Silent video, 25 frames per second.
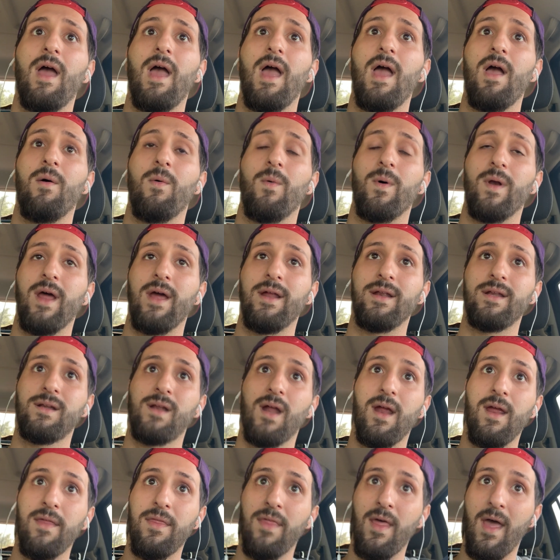And when I
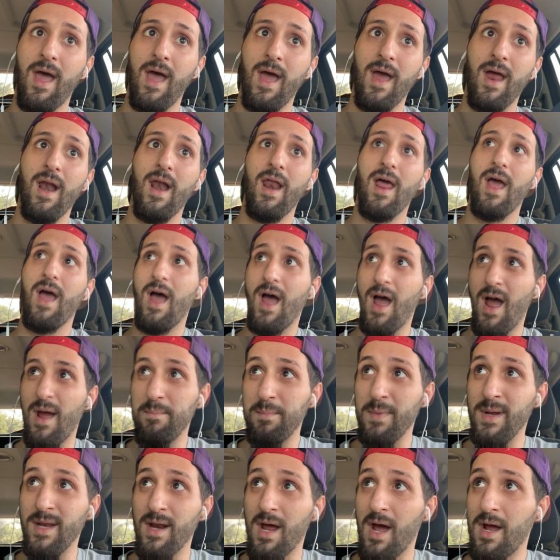say that, I
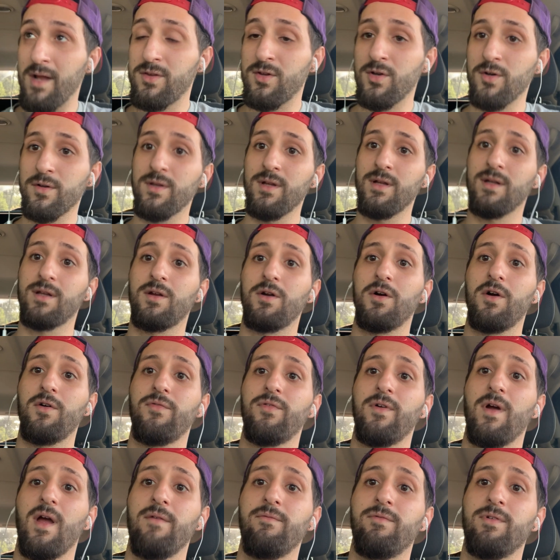mean I took this girl
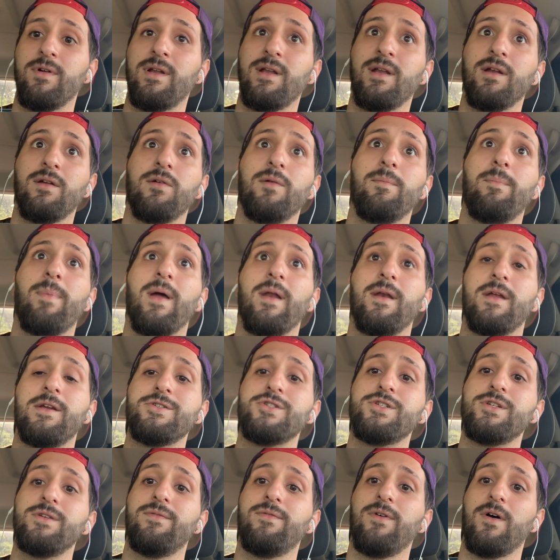for every single penny
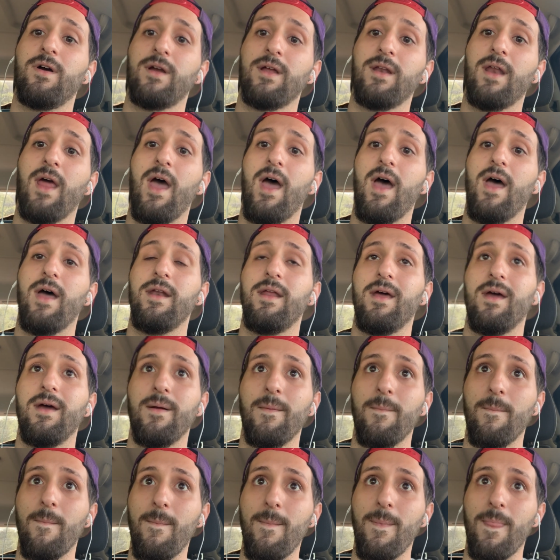she fucking had.
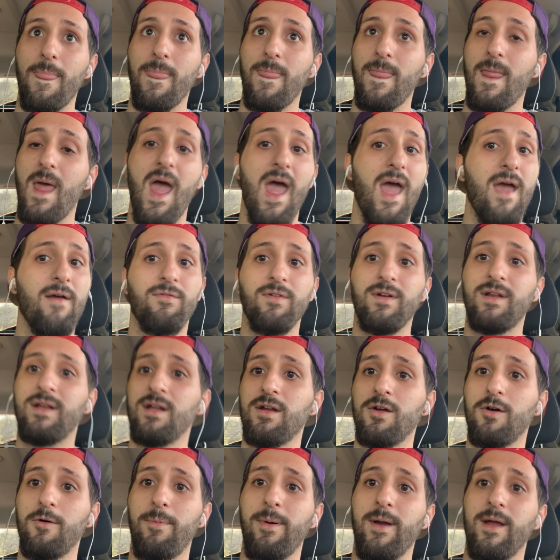Every
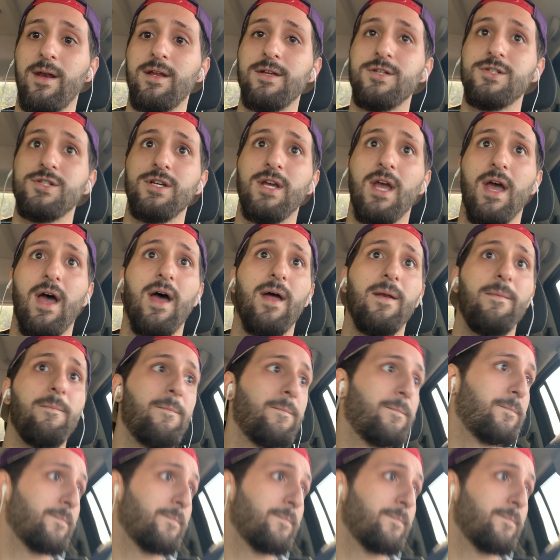single penny she had.